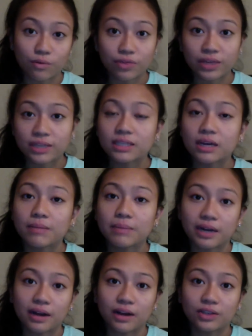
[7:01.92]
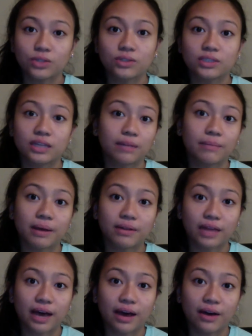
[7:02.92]
things down, but I also said them out
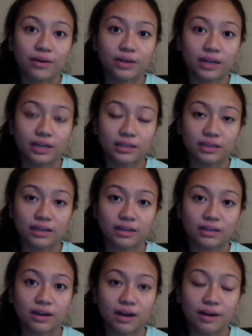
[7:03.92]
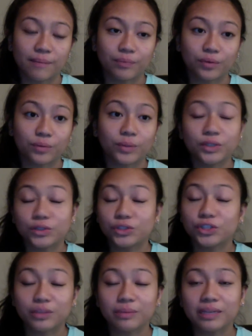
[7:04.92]
loud, and then, well, you
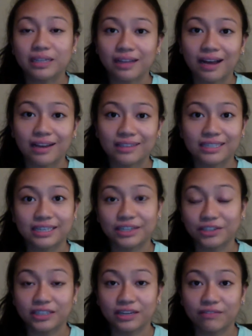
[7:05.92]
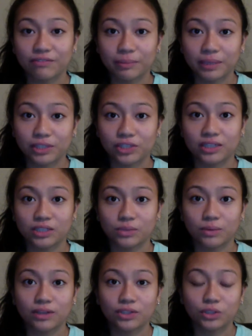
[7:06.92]
should be in class to hear the information as
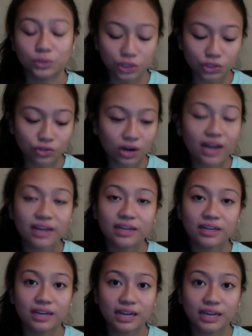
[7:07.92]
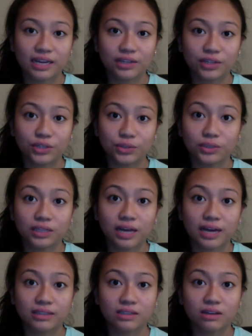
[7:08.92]
well. So just try and
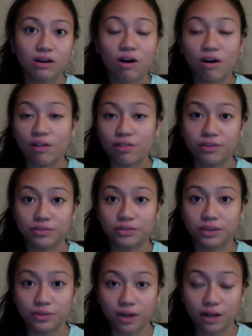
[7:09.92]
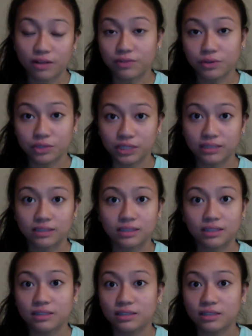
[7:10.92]
utilize all of those
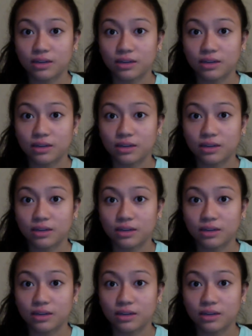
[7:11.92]
senses,